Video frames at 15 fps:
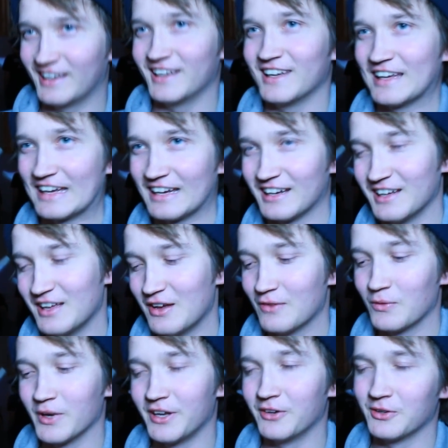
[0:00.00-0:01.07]
Yeah,
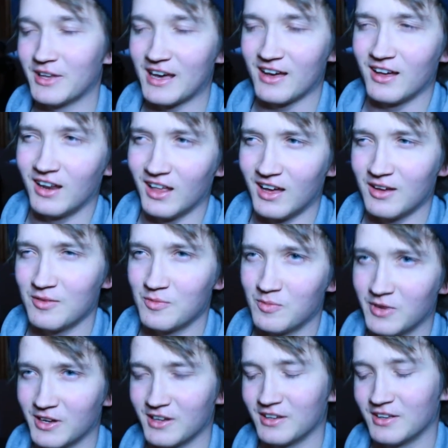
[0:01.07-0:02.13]
we do that a lot,
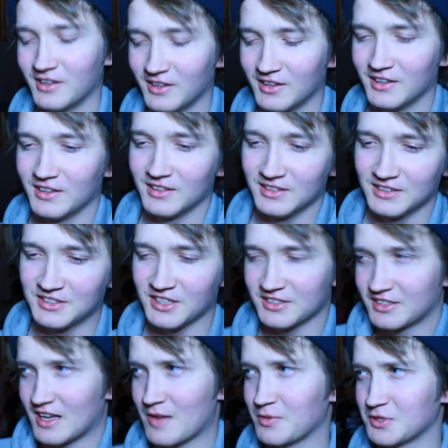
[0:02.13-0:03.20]
but it
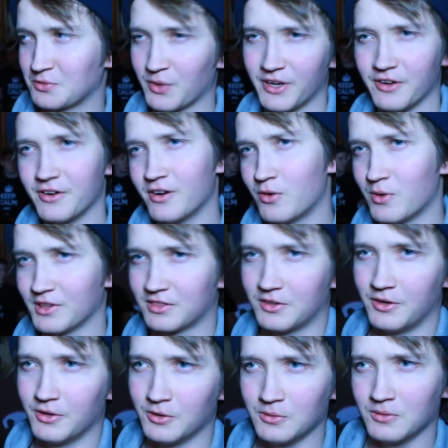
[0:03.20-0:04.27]
just happens. We don't know what
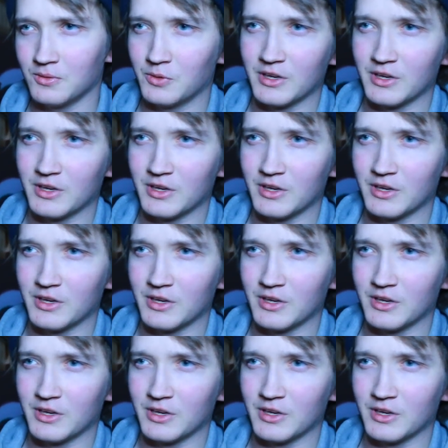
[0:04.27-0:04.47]
to do.